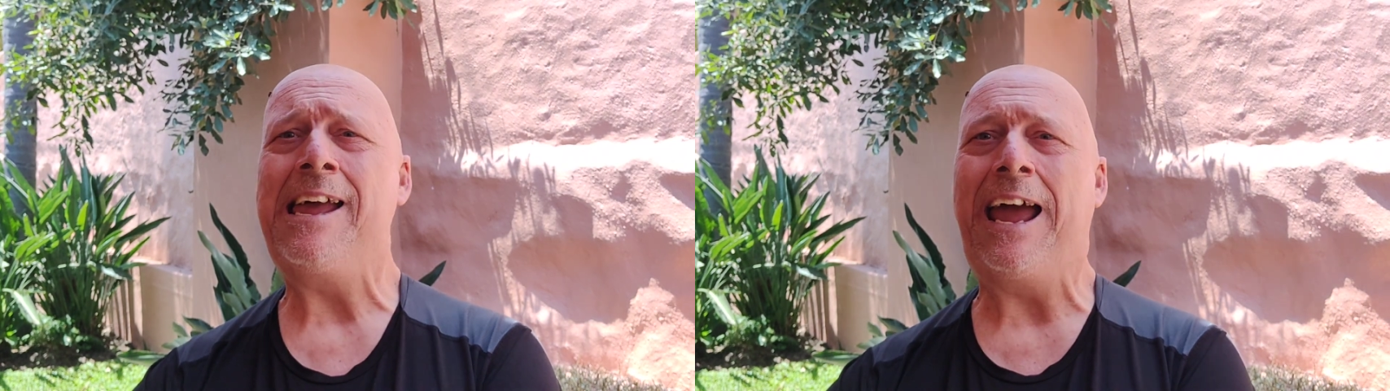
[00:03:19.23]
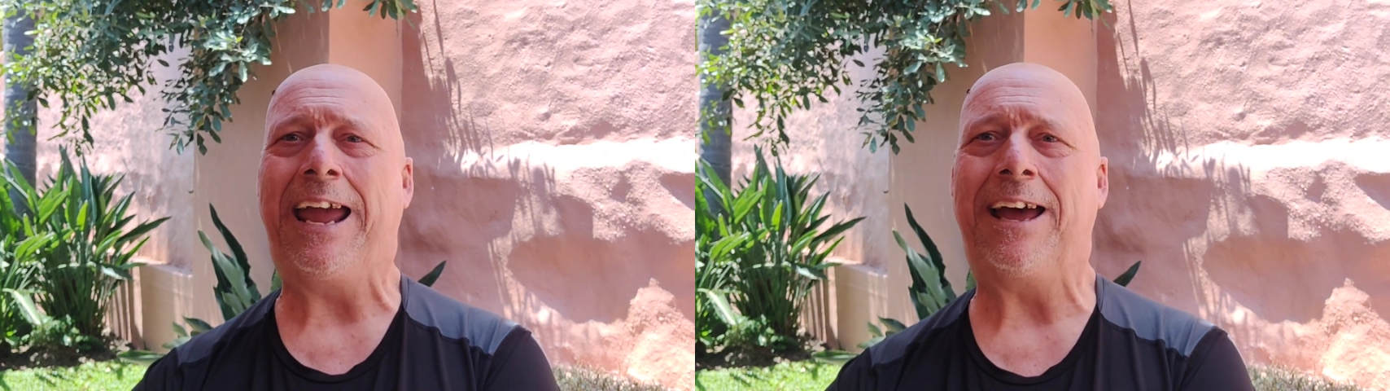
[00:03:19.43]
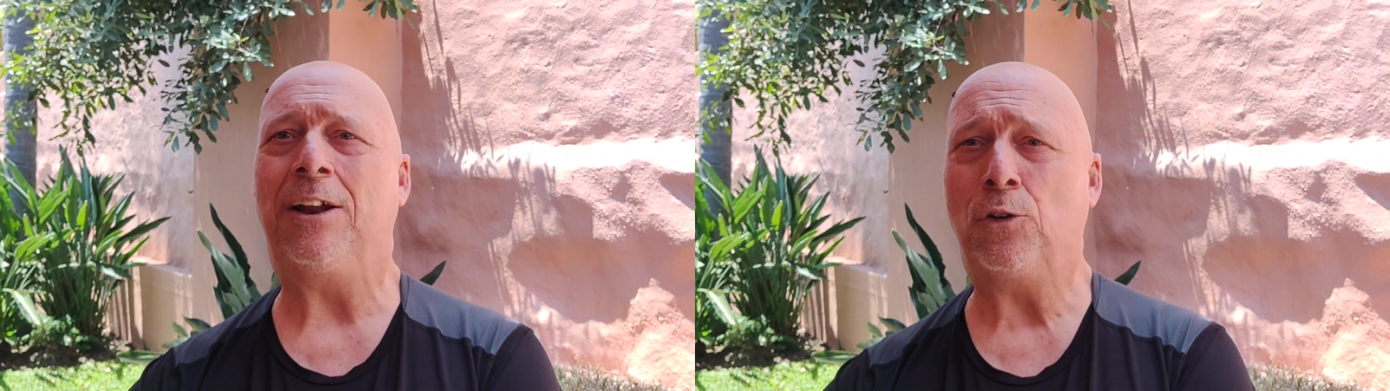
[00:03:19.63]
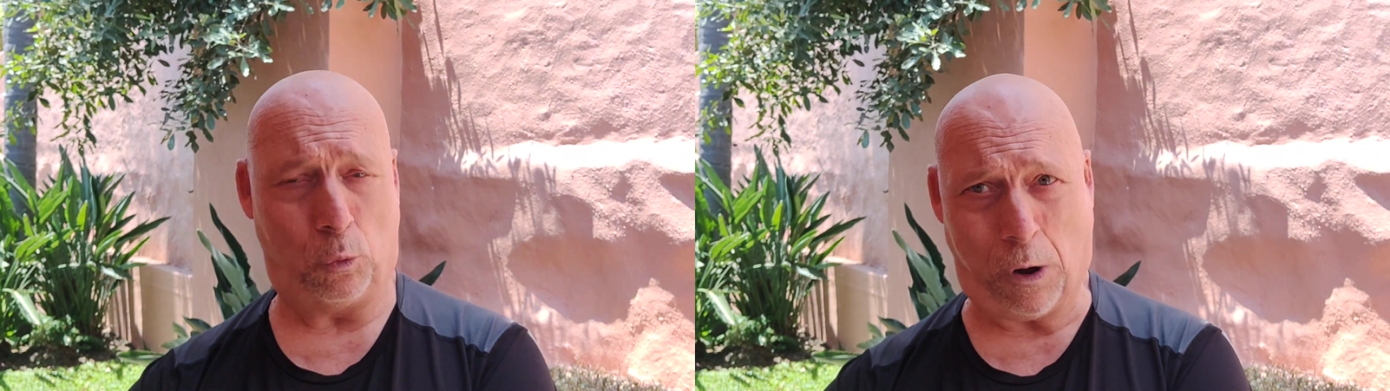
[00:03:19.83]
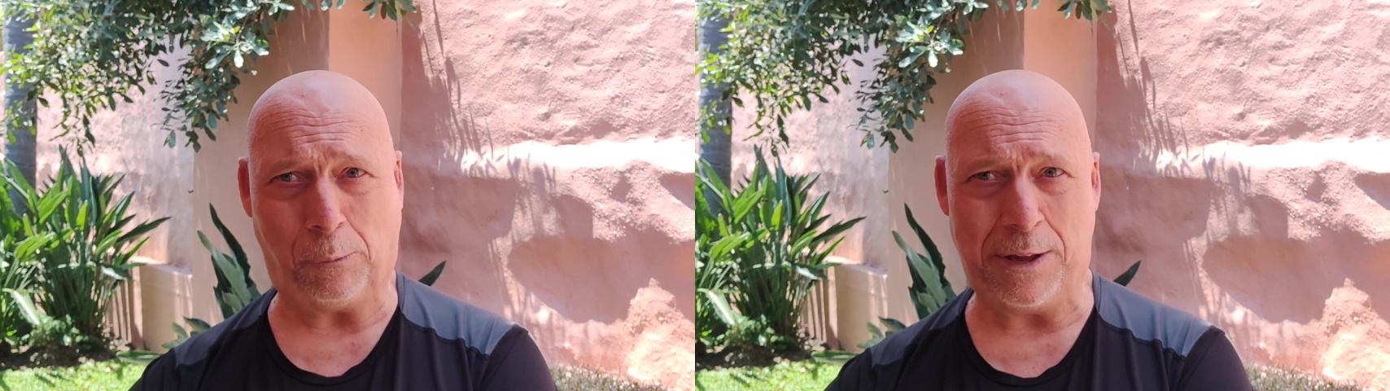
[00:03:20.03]
And
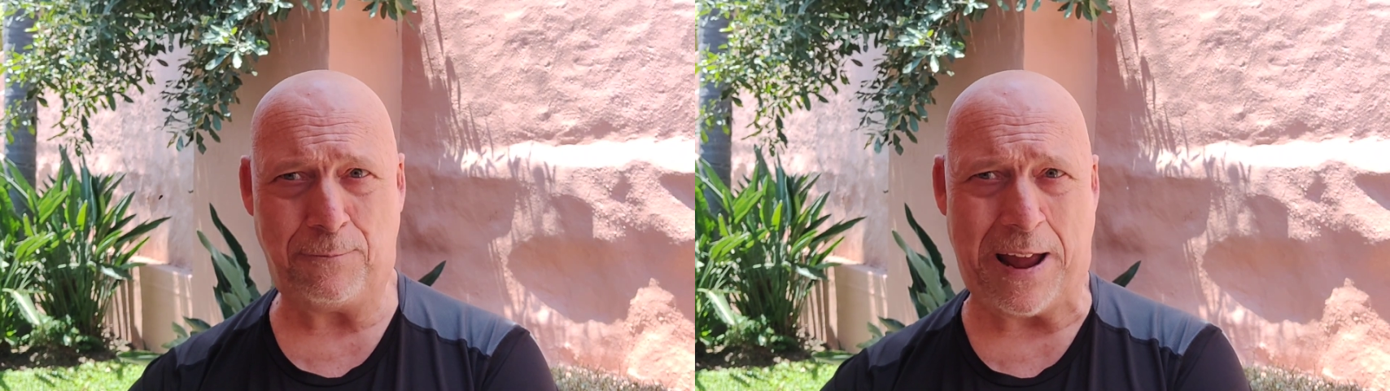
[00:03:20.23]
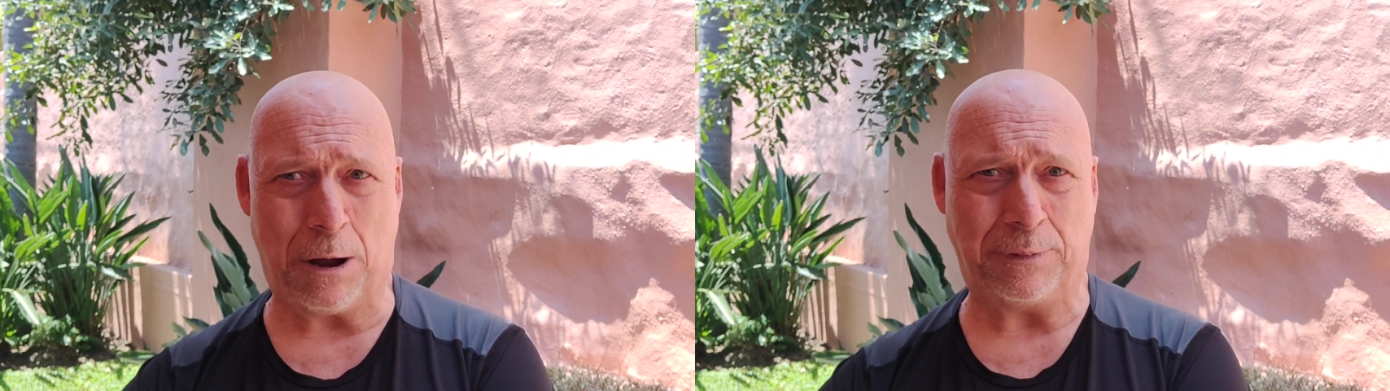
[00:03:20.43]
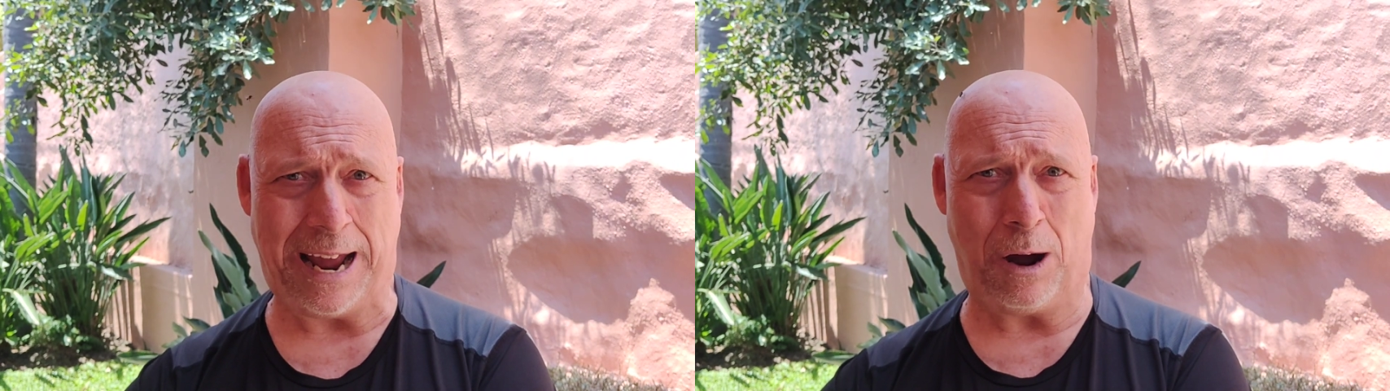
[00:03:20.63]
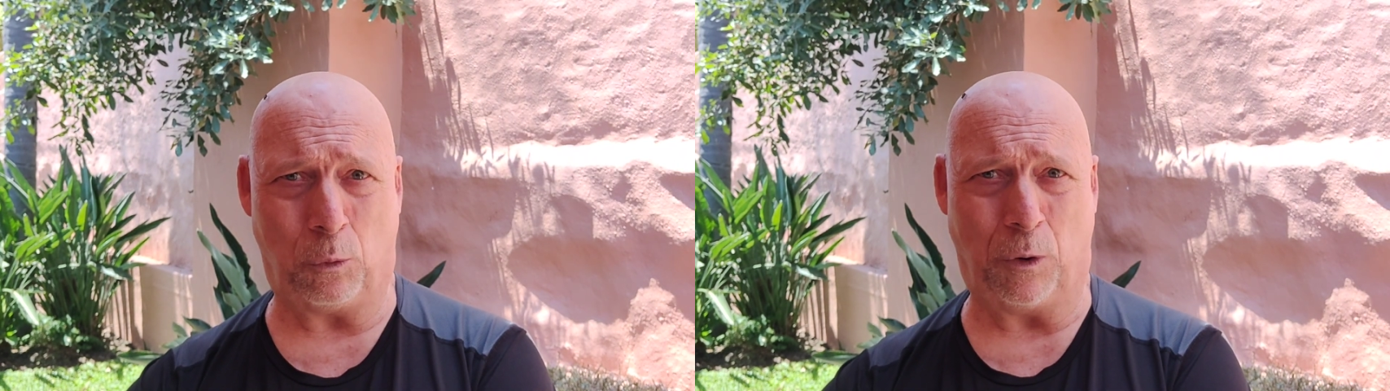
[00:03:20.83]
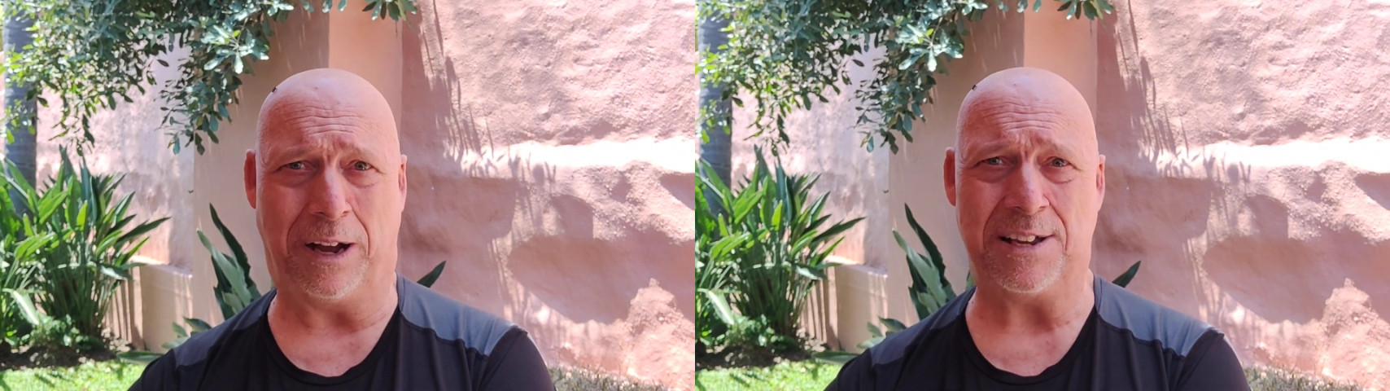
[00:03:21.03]
what we found
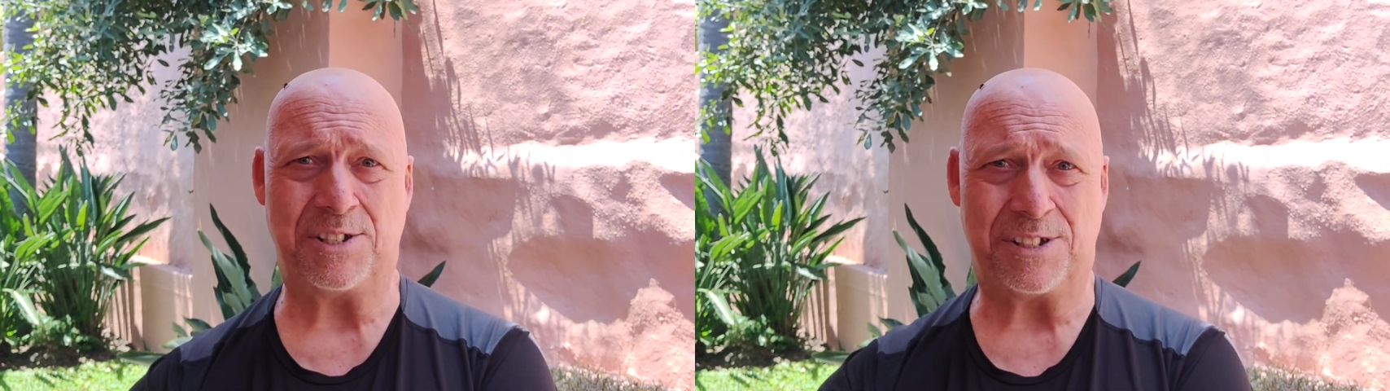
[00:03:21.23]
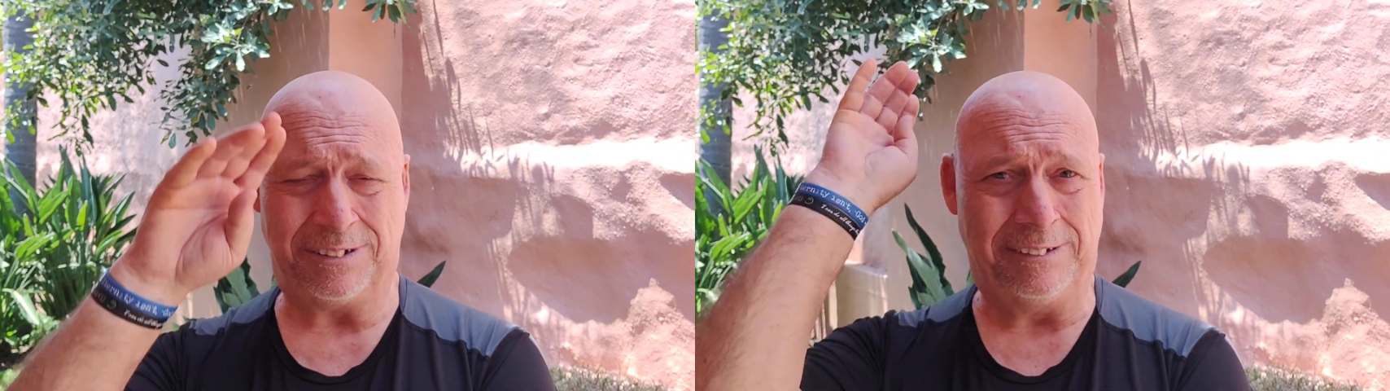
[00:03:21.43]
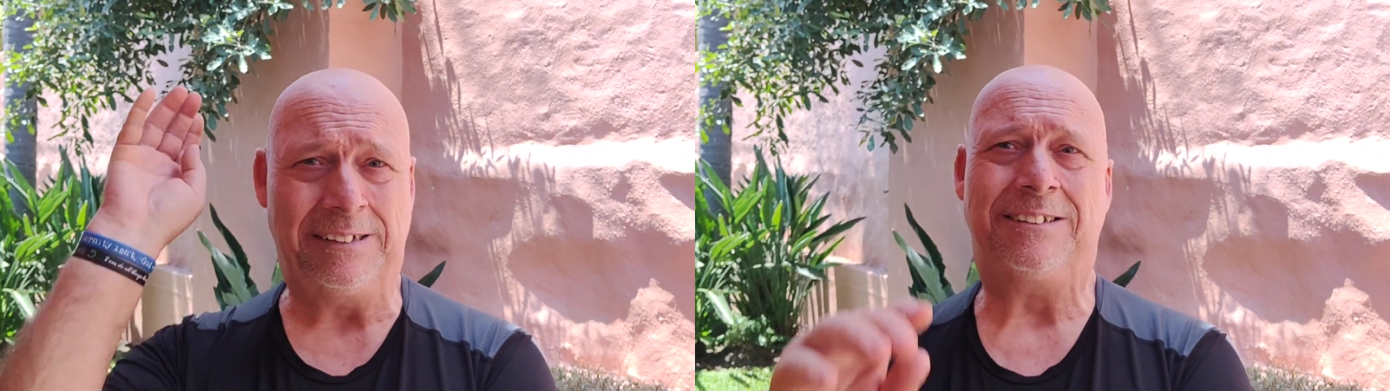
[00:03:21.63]
out was,